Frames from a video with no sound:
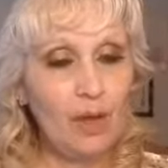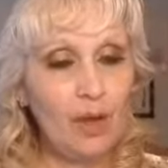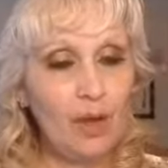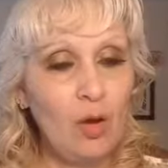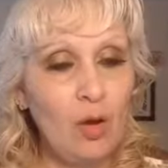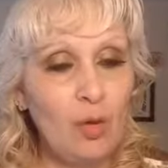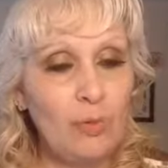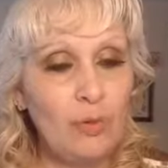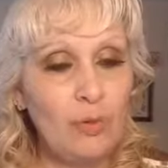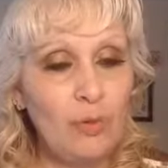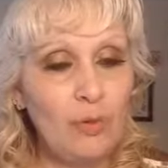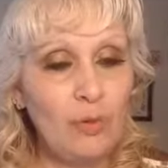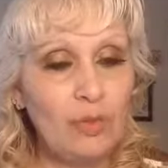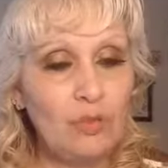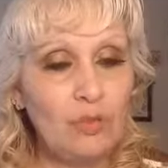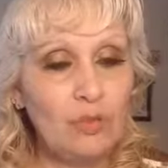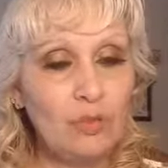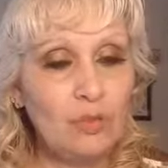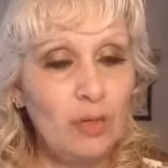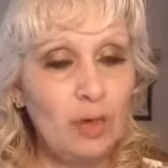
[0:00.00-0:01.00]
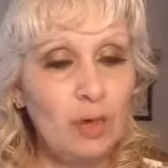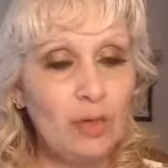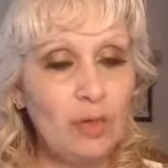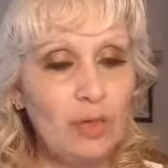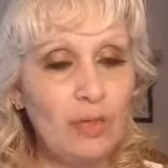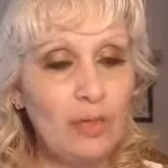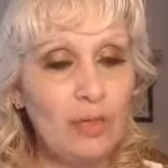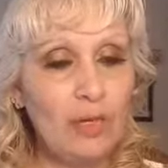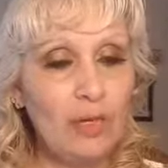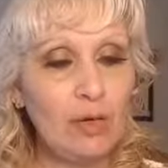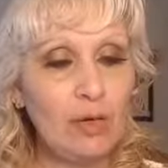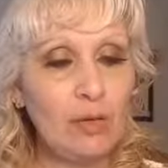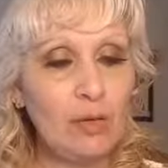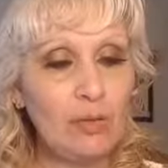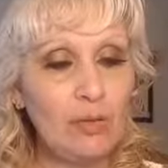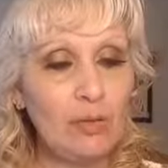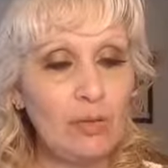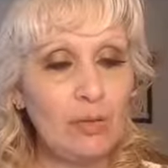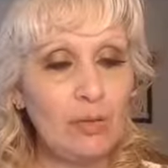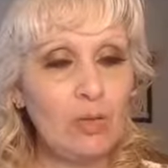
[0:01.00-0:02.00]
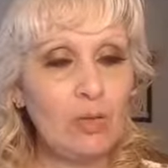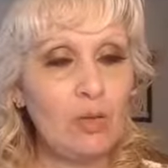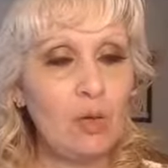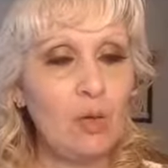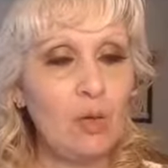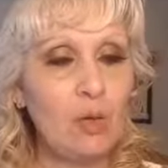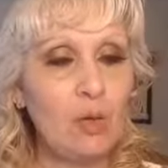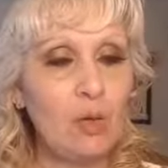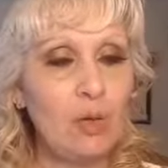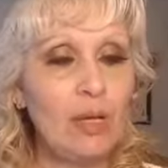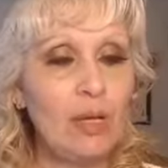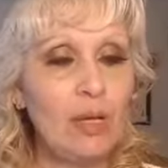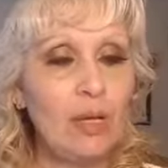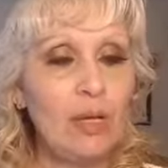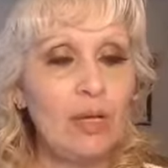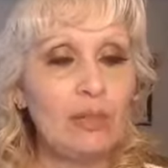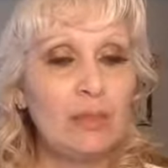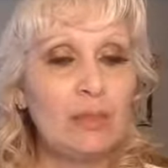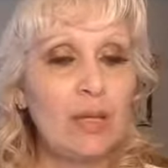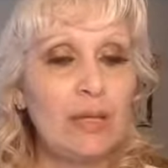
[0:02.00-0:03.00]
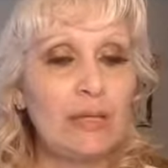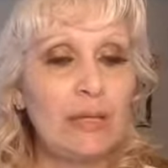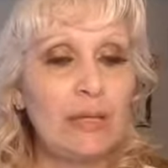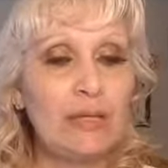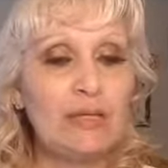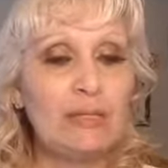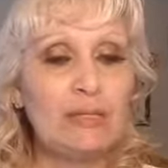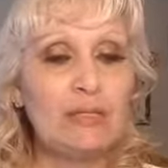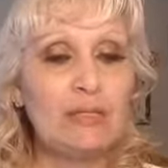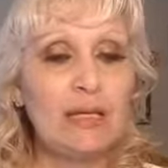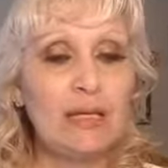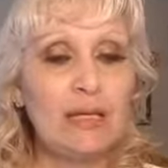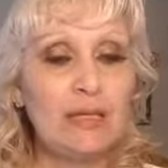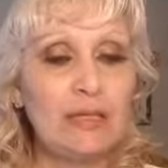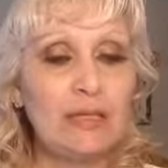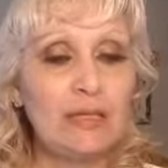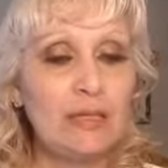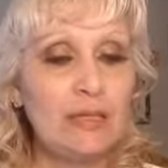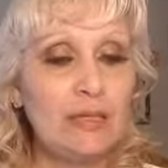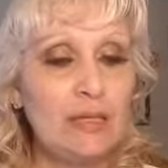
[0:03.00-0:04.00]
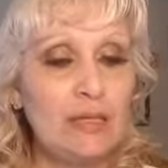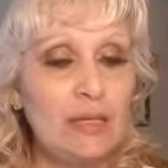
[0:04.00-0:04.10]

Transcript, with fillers: and I hope you get started and I hope you get going. Like I said,